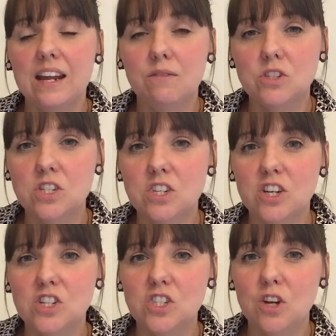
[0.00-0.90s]
And it was just
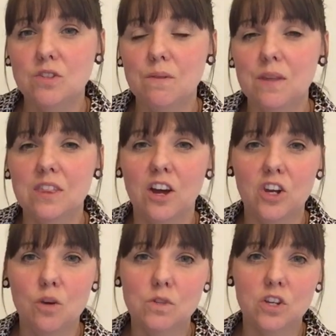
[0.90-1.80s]
nice to sew something that I
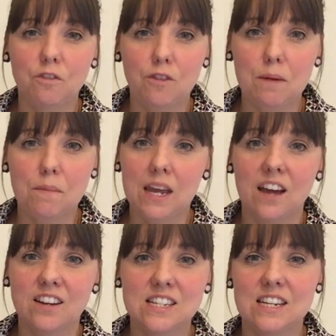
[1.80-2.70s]
knew was going to fit me,
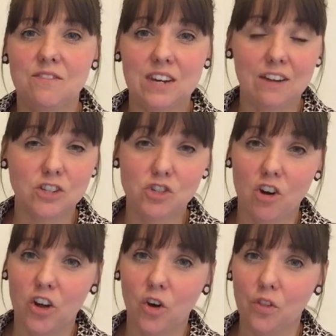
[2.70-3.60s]
and I didn't even have to
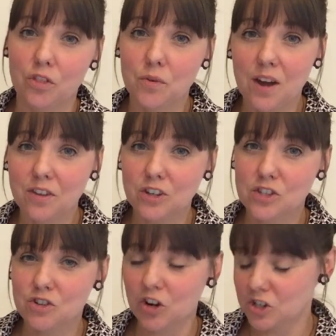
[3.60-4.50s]
try it on throughout the
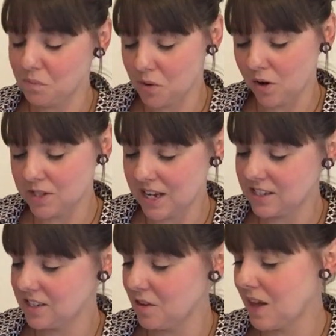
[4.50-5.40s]
construction
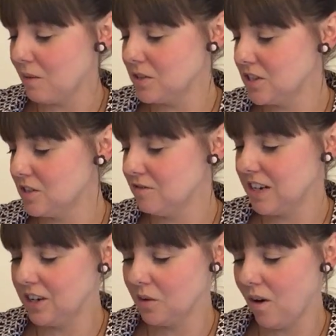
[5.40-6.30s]
process. So that was just
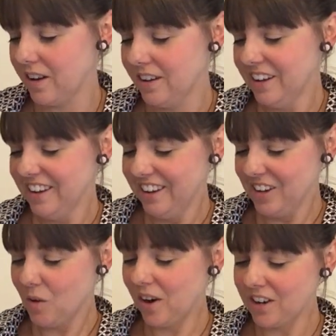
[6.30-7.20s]
really
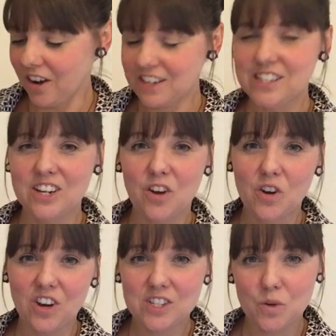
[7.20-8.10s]
quite nice, you know,
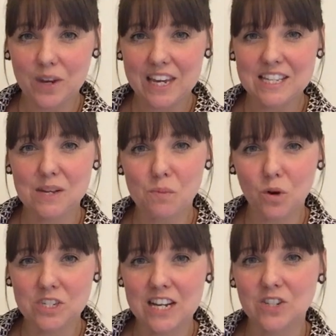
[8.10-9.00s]
a nice, quick, easy
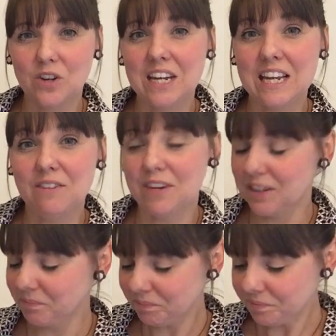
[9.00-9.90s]
project on an
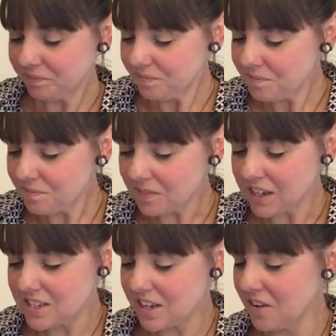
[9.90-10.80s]
evening.
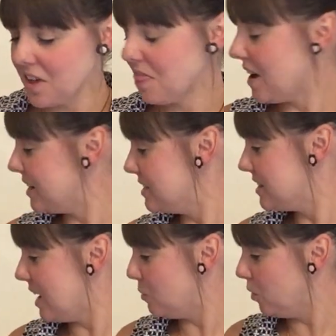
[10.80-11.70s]
So that is
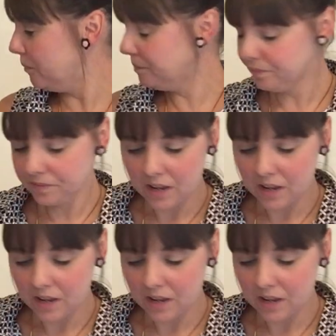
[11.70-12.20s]
that one.